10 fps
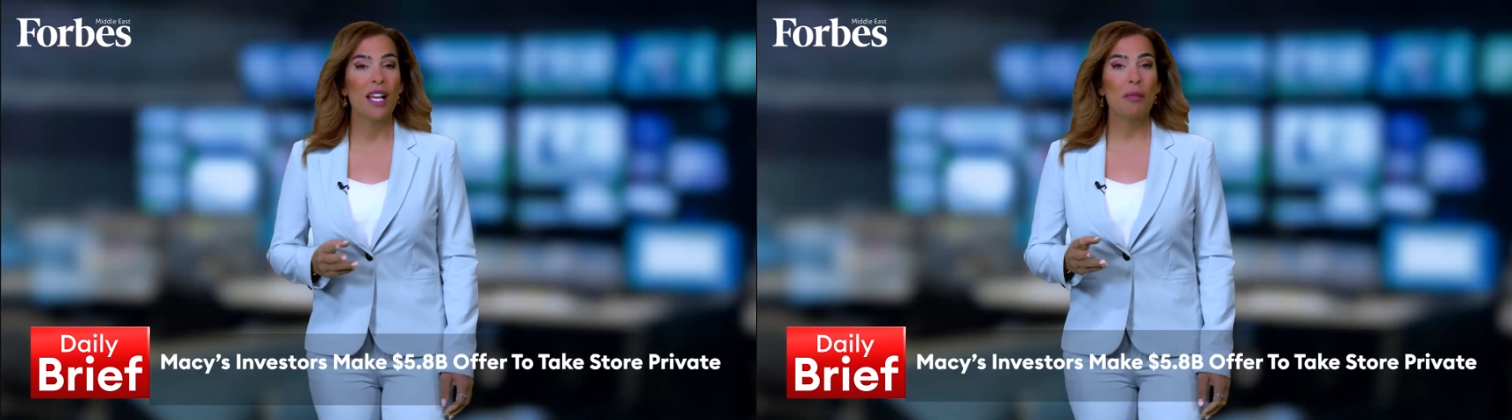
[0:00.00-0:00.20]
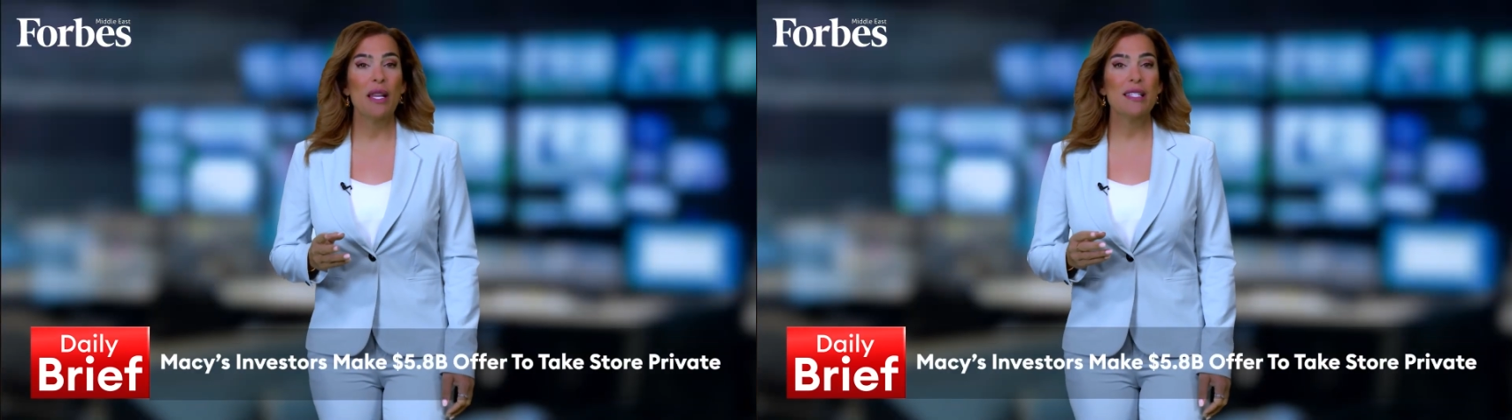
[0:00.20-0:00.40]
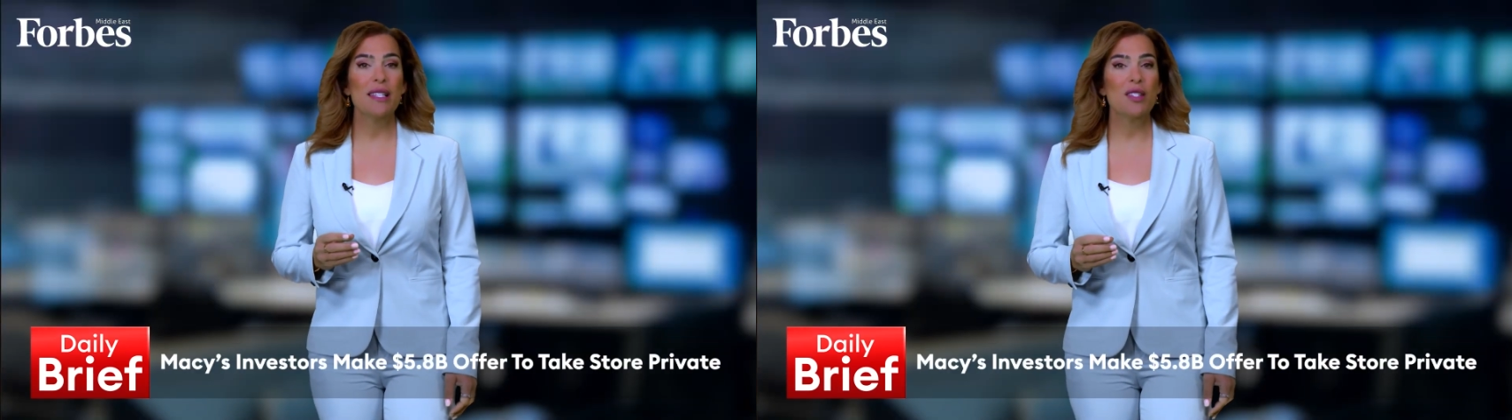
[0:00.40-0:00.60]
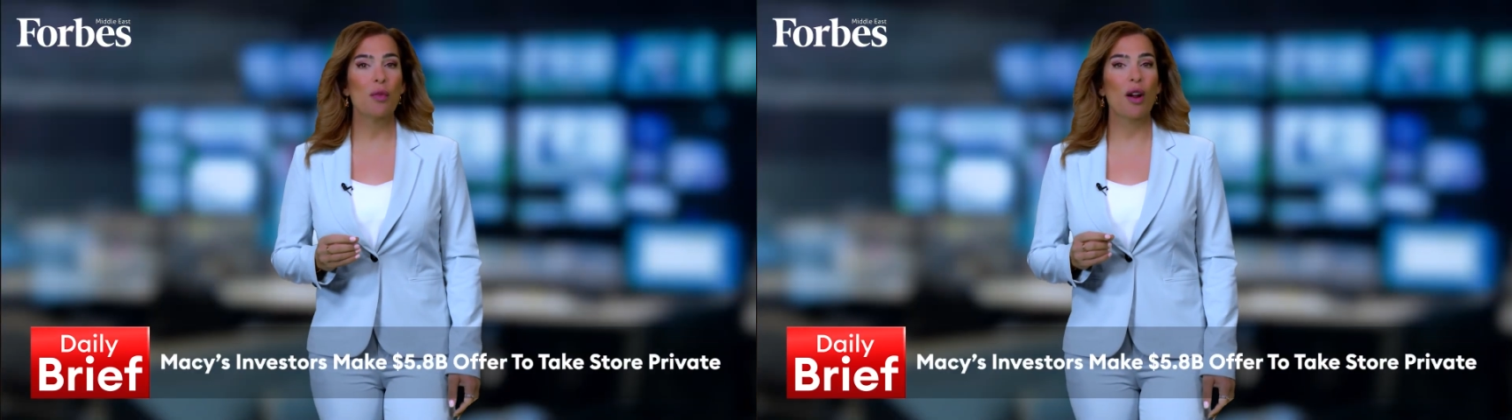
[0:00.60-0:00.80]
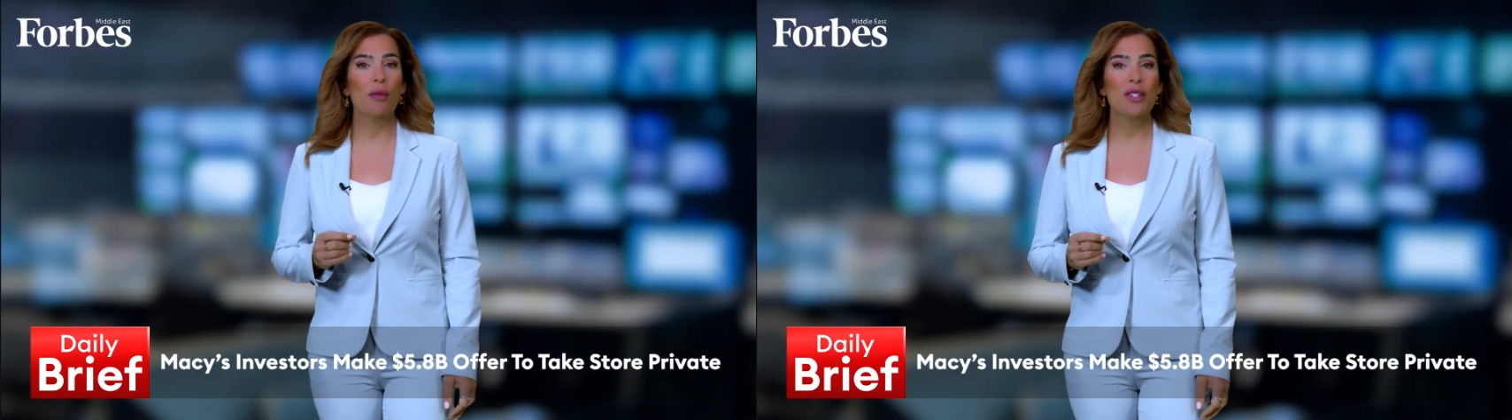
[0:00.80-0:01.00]
Macys
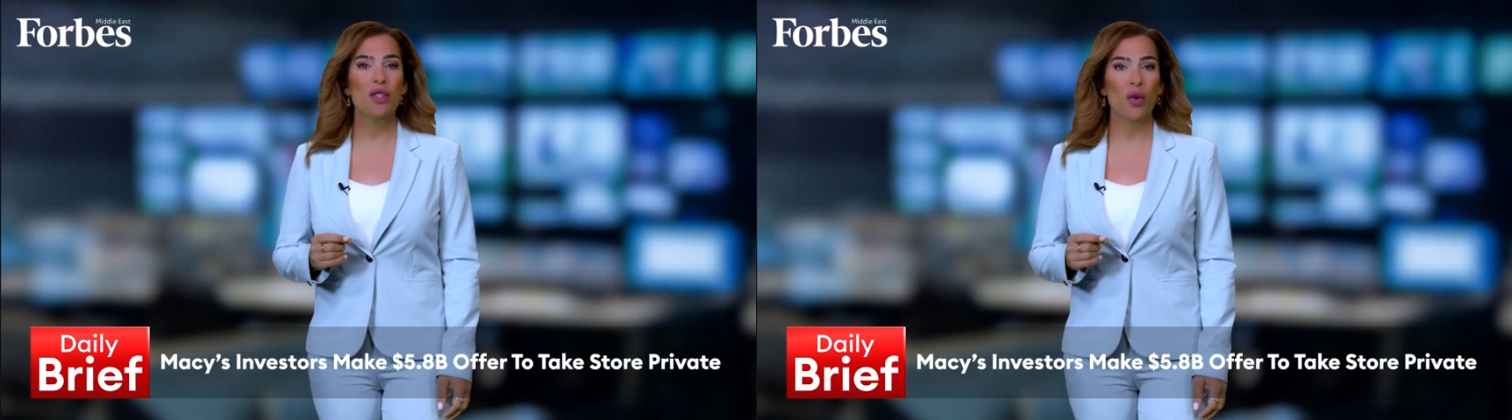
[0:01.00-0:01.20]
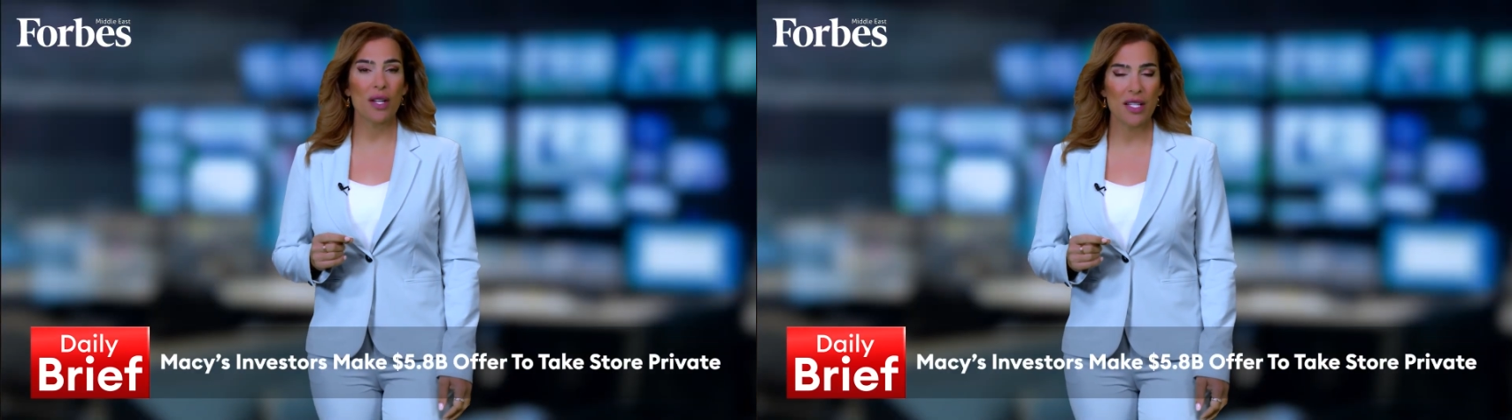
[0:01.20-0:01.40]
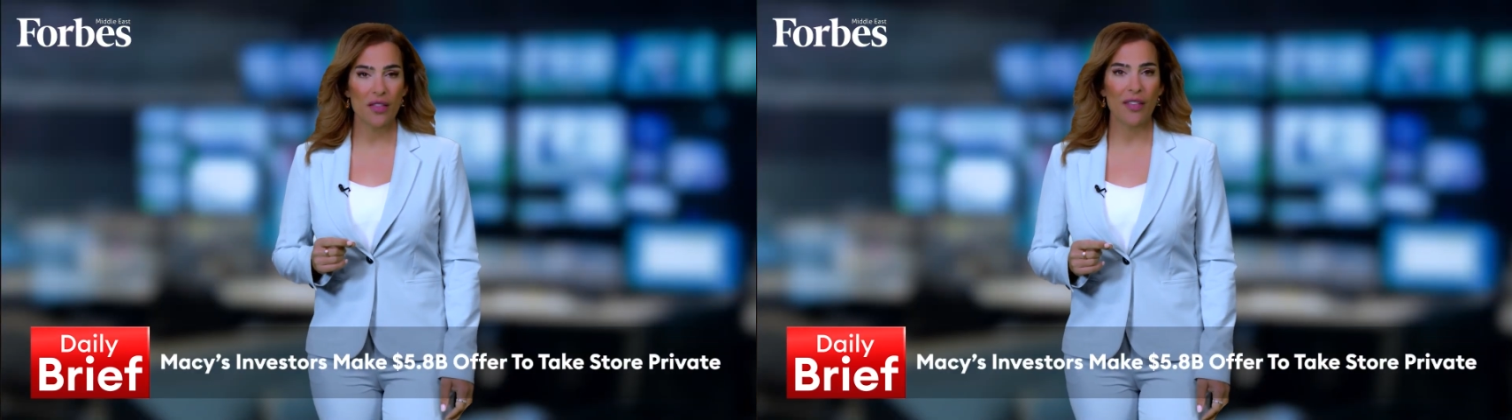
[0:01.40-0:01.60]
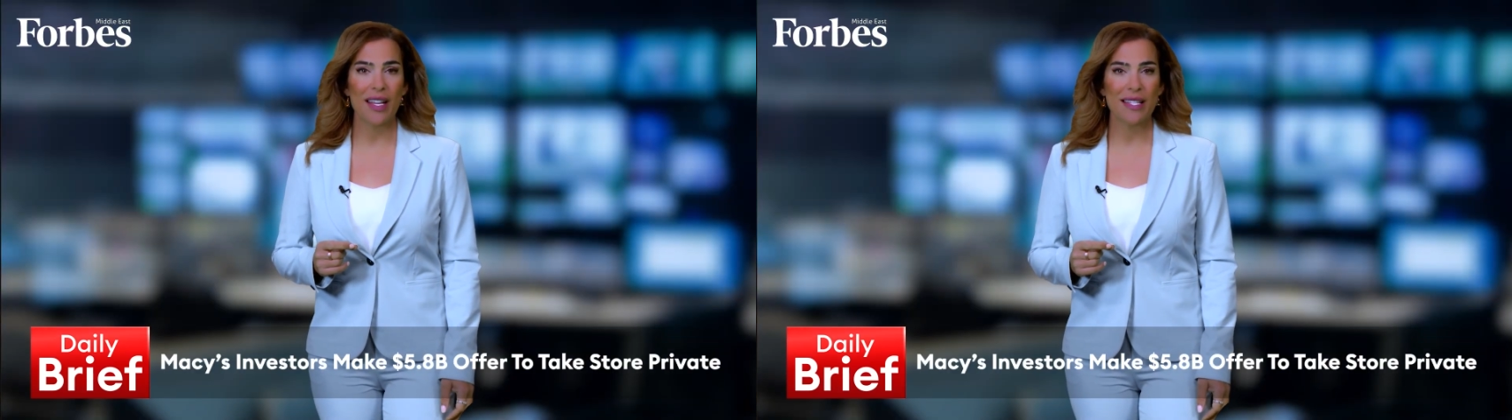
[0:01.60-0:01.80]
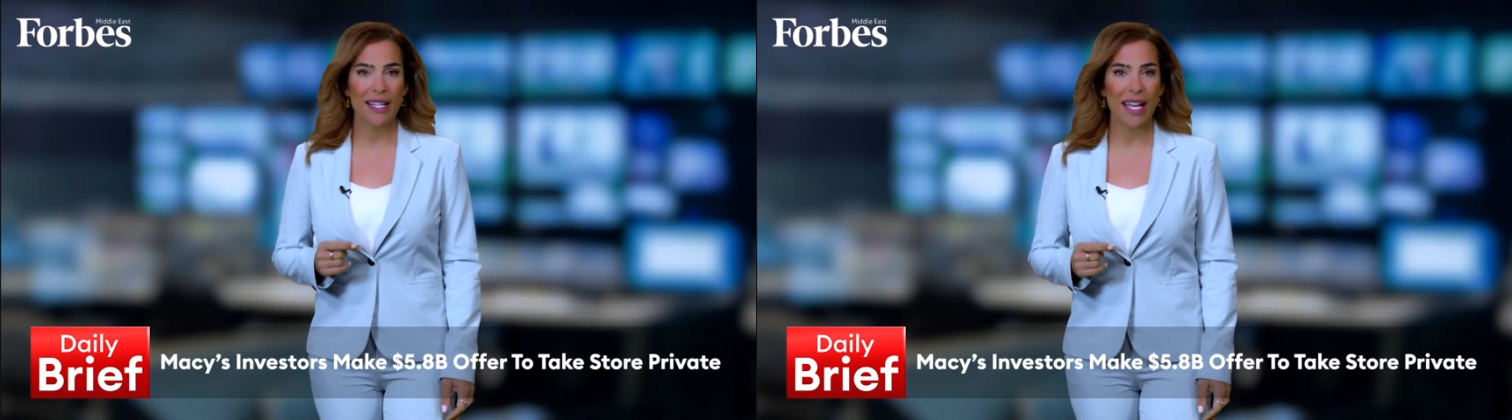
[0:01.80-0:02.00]
department store is facing